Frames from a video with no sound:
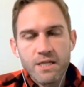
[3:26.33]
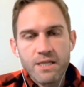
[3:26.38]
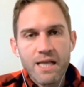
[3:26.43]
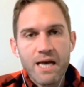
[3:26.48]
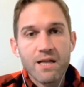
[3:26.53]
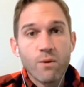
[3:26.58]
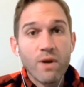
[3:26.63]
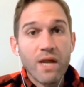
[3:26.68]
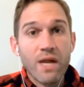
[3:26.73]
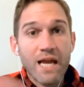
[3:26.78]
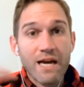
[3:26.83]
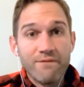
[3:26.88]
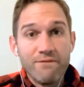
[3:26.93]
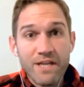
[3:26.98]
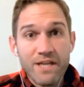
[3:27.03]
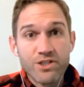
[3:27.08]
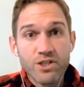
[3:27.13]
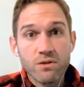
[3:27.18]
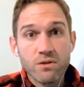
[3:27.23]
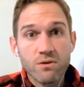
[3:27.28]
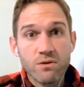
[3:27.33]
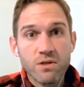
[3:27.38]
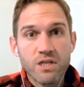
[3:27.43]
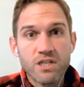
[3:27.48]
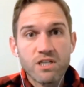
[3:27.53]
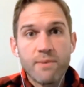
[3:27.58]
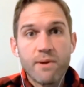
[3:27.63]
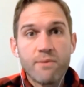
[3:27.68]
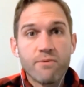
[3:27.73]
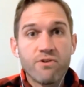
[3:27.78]
Now that we have digital,
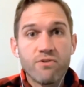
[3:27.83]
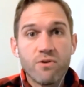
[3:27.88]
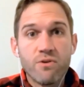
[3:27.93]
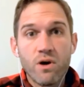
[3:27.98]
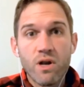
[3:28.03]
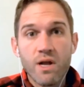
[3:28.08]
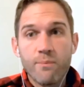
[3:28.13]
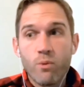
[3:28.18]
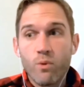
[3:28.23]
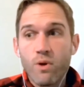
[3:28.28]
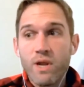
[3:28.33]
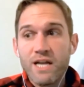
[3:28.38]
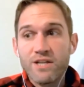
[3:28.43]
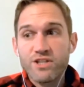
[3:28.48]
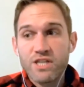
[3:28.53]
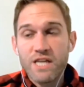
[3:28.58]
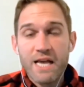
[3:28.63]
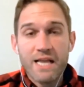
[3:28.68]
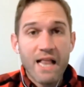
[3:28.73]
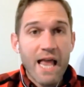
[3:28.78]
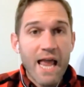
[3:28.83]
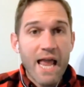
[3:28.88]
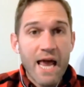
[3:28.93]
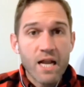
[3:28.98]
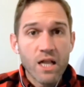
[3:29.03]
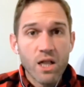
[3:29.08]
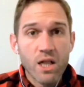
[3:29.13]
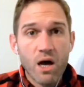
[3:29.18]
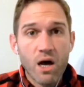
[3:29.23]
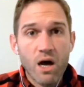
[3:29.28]
because remember growing up, we had just had
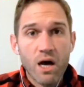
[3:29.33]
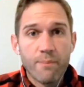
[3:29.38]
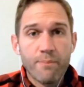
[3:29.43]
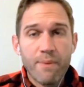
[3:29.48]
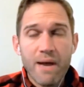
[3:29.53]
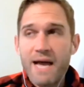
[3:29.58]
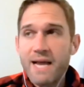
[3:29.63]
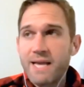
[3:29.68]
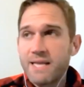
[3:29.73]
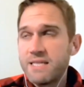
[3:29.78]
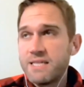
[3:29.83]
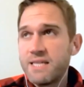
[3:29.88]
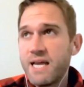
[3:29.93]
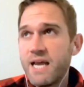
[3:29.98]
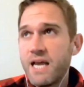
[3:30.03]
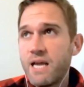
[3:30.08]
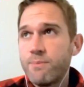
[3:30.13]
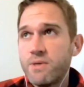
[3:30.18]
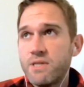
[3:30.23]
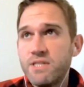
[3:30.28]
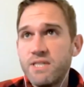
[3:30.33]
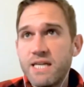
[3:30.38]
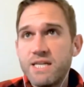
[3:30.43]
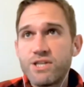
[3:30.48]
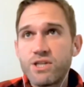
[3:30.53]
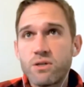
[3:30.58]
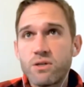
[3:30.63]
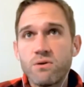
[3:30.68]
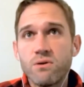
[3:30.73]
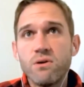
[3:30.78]
analog back in the day, but
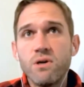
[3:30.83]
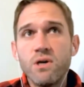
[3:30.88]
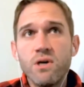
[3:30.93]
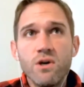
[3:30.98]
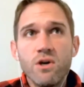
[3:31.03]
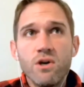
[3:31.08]
digital